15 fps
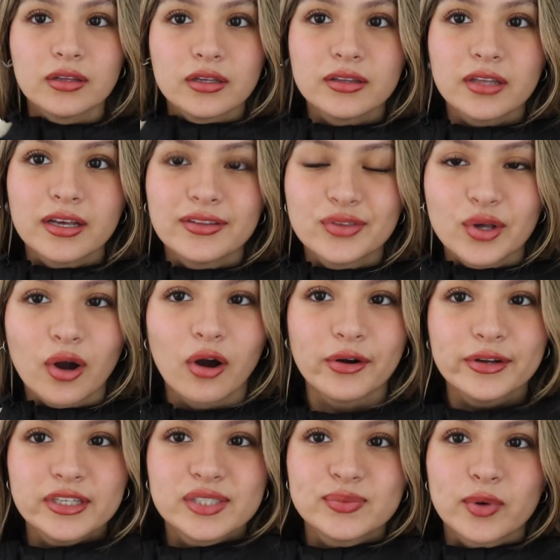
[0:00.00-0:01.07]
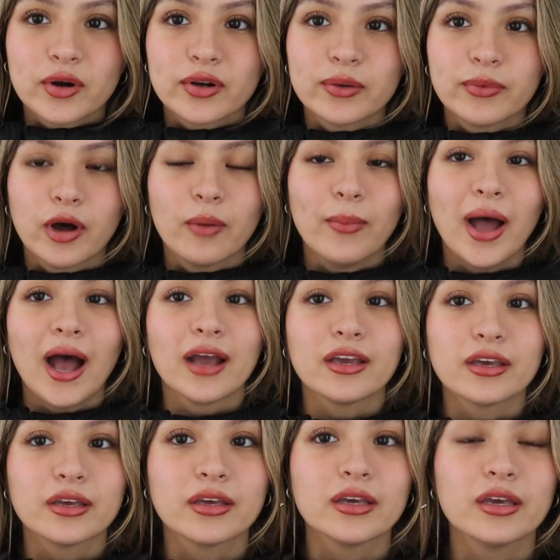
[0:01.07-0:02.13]
I think that the hardest part about
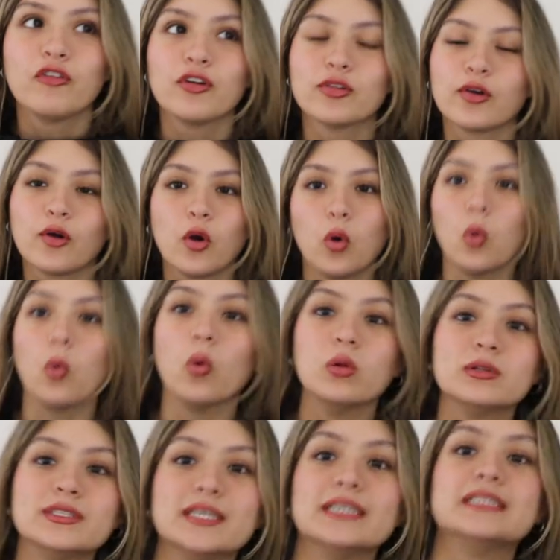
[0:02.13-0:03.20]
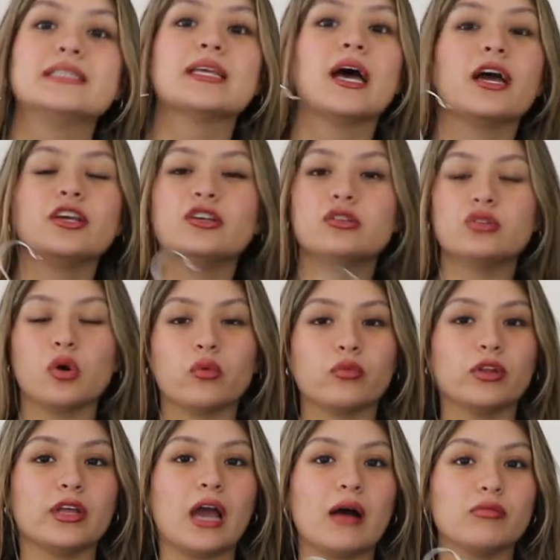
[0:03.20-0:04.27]
packing for the cold is that you don't
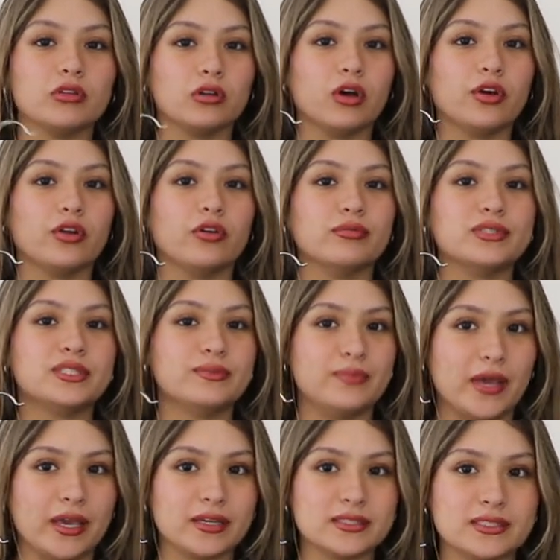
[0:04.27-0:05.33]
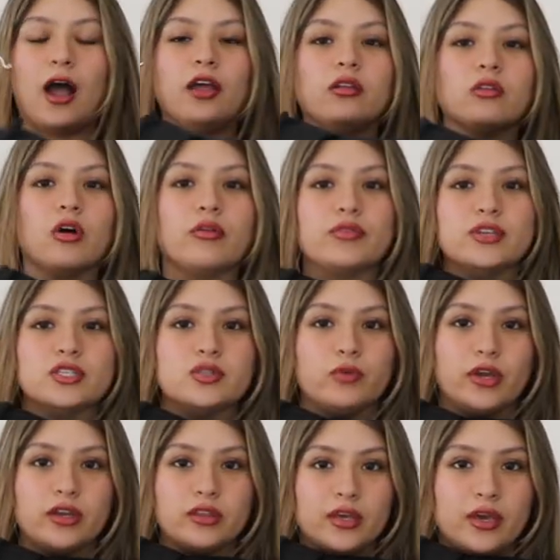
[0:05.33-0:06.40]
really have a lot of space. I love this
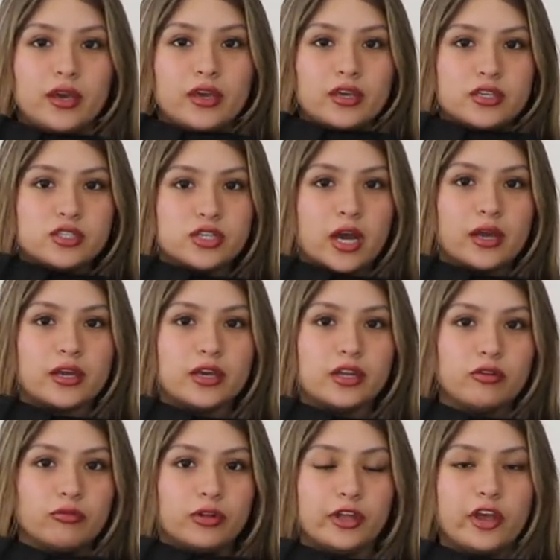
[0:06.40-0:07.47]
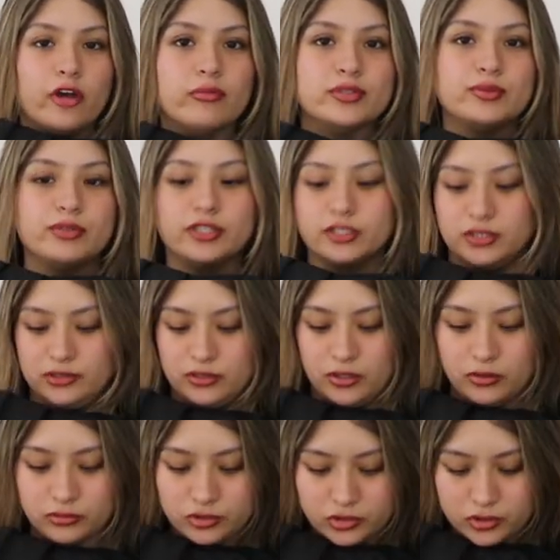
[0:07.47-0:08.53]
weekday jacket. It really helps with the
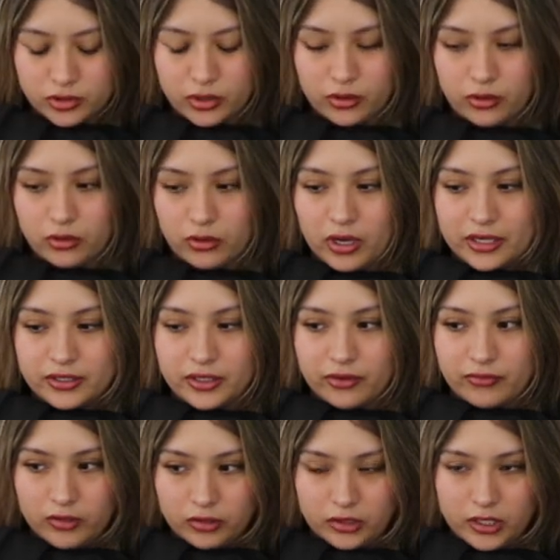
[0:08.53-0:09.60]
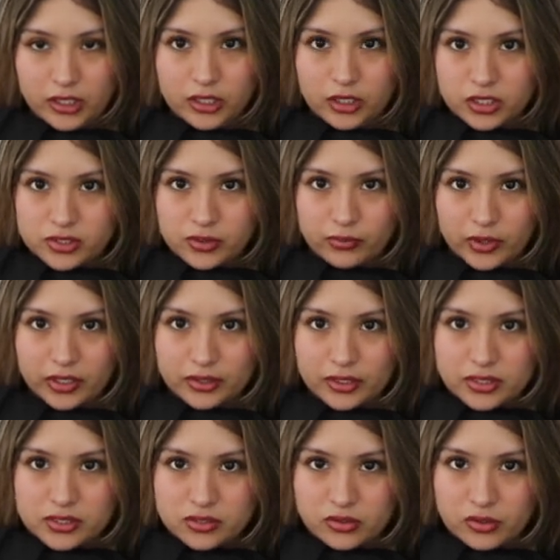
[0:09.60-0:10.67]
snow. So I definitely need to bring
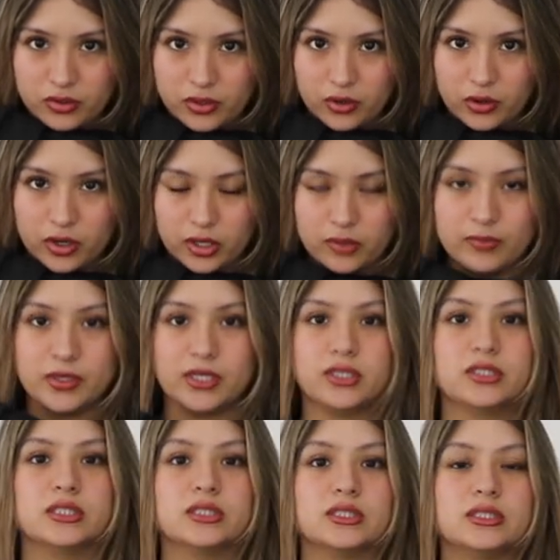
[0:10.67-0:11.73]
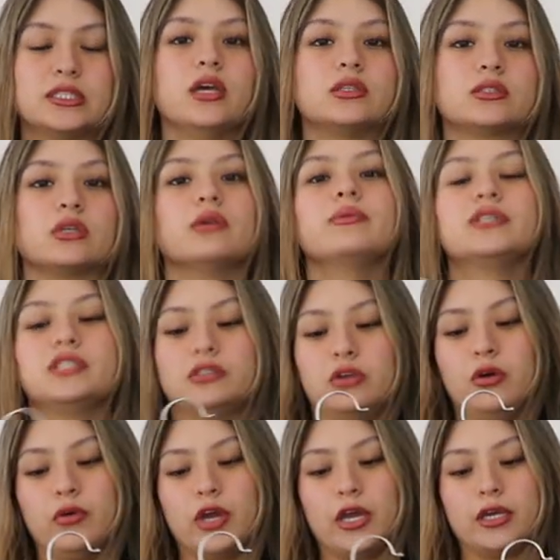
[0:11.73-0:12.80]
this to New York because it's gonna be
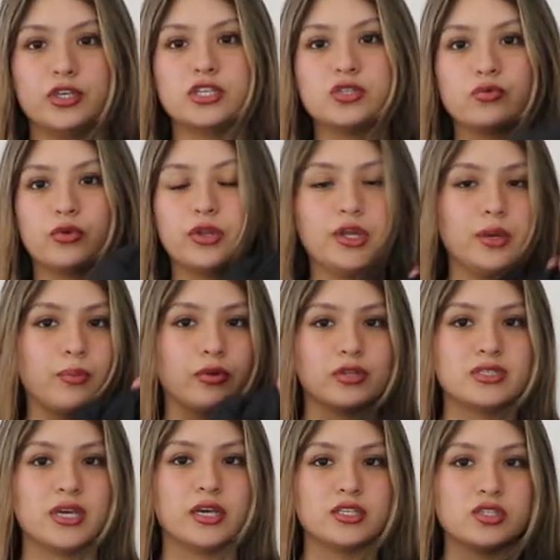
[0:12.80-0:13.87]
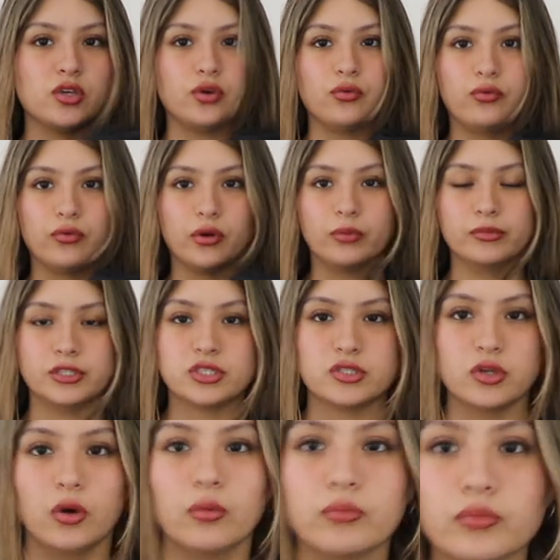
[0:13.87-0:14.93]
snowing. This really protects you from the
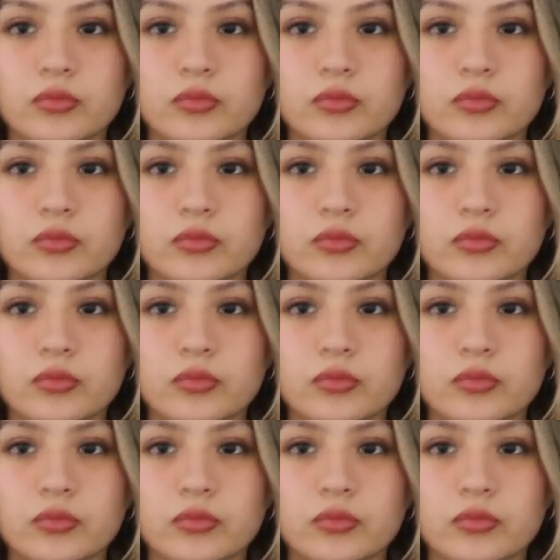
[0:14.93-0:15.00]
snow.